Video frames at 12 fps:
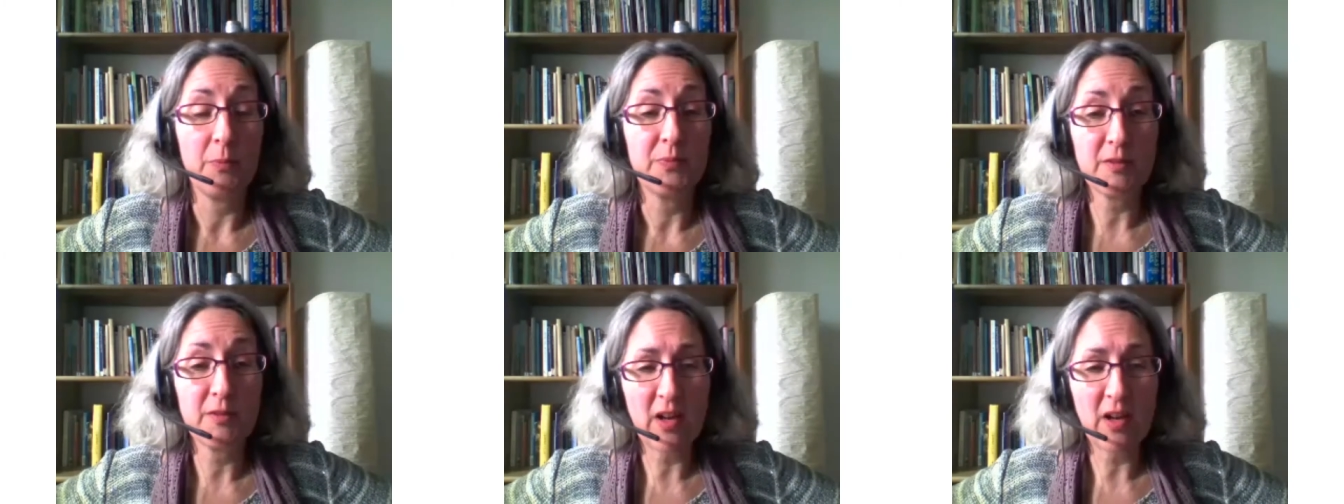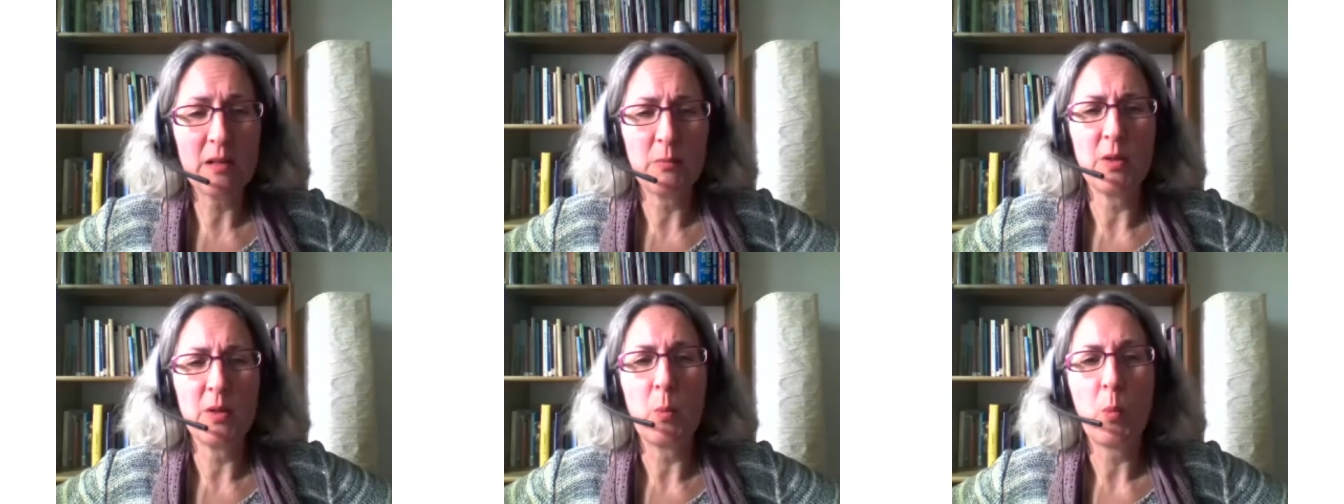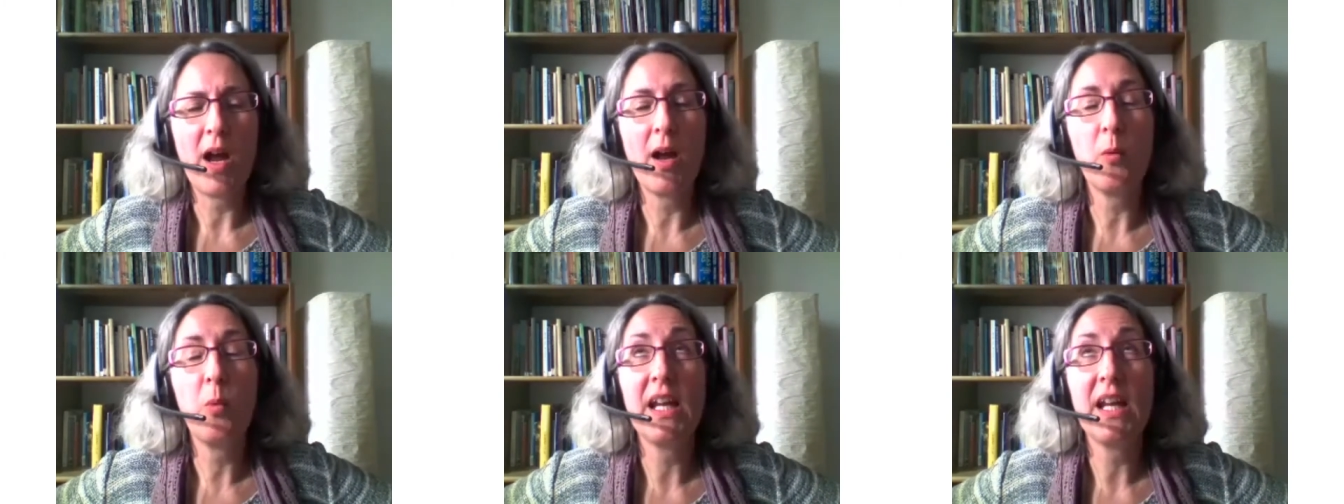development where
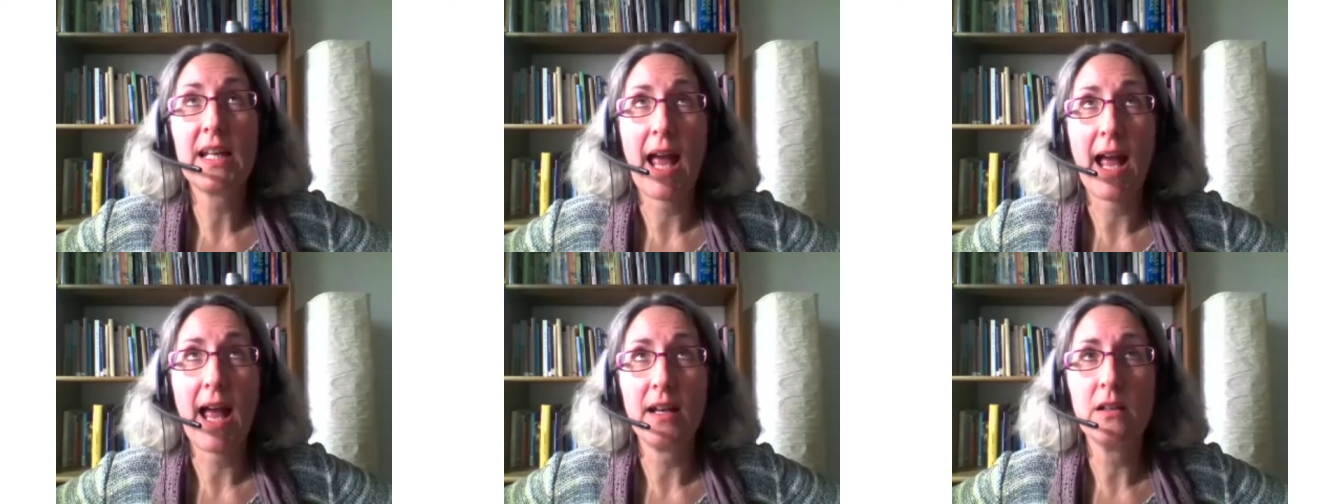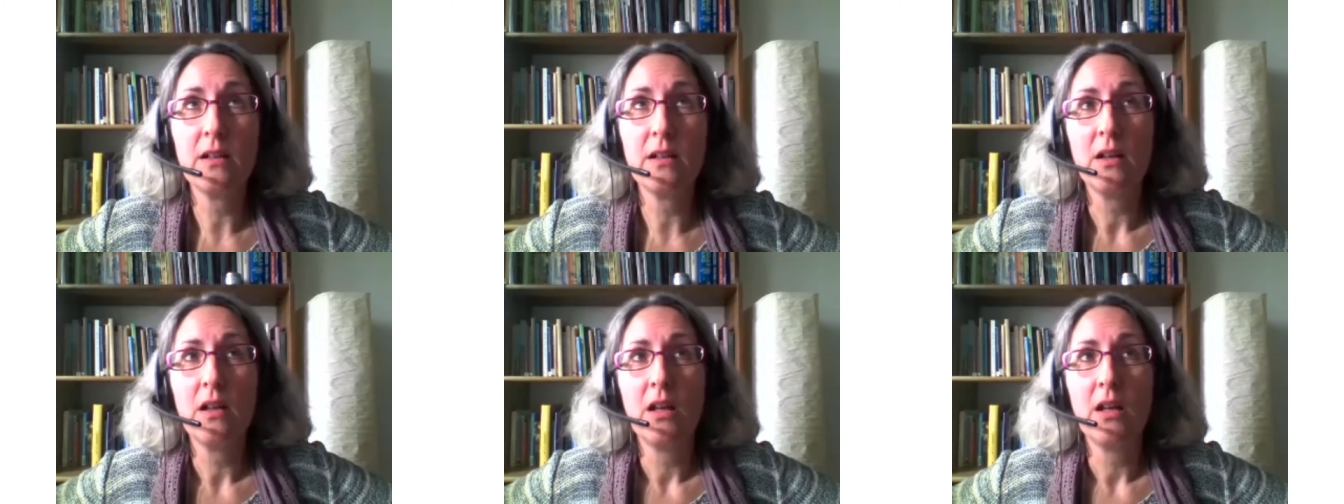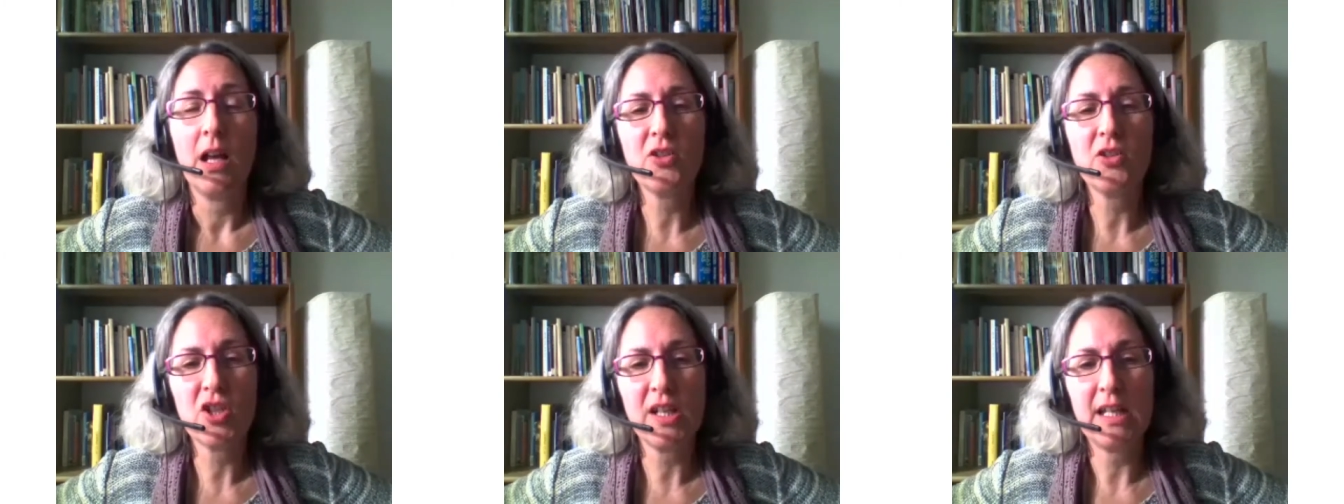we can
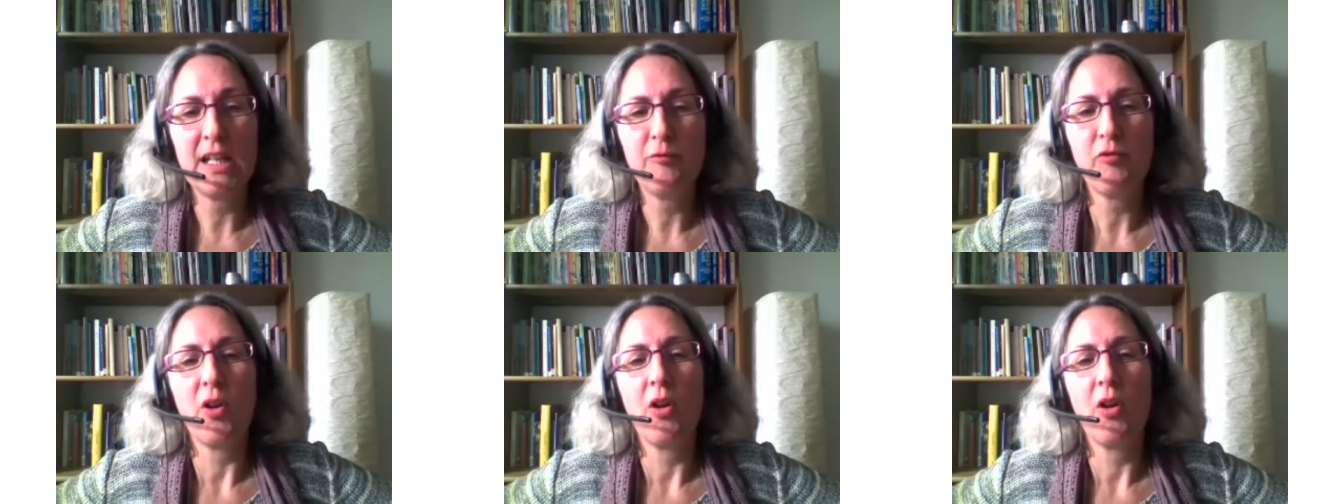achieve